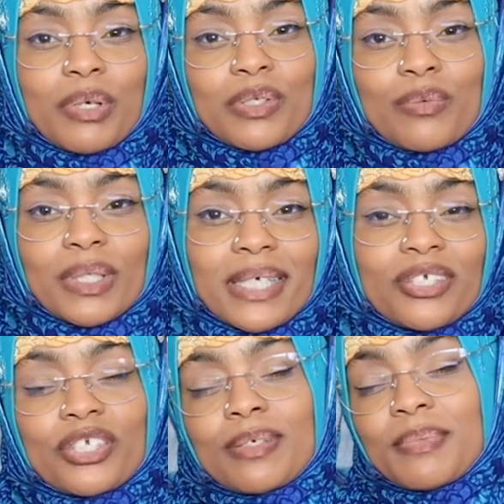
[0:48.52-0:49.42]
Personal
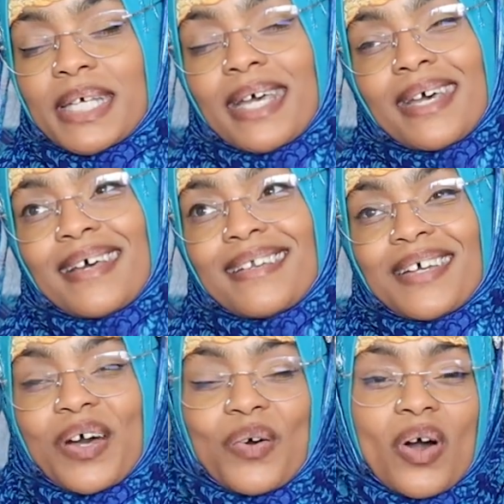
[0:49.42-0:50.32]
Relationships
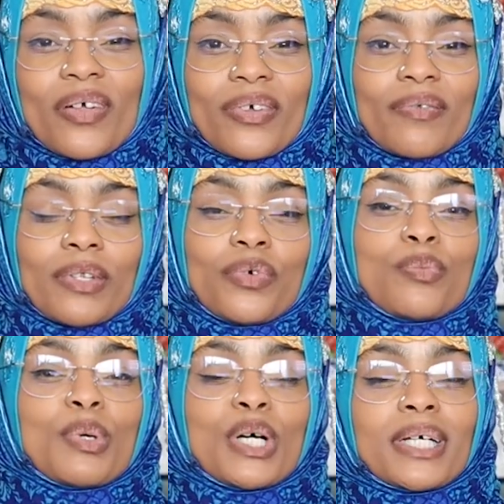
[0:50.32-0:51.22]
and co-author of the
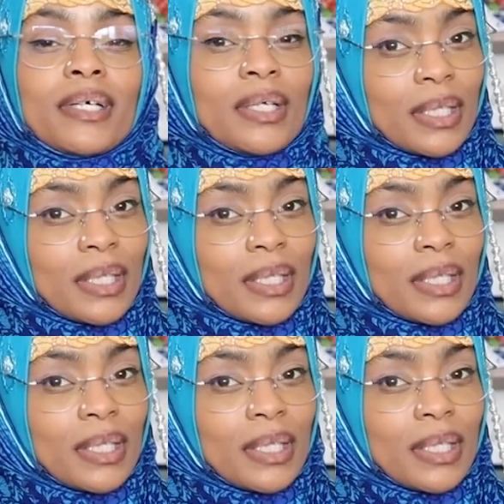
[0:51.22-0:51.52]
new book,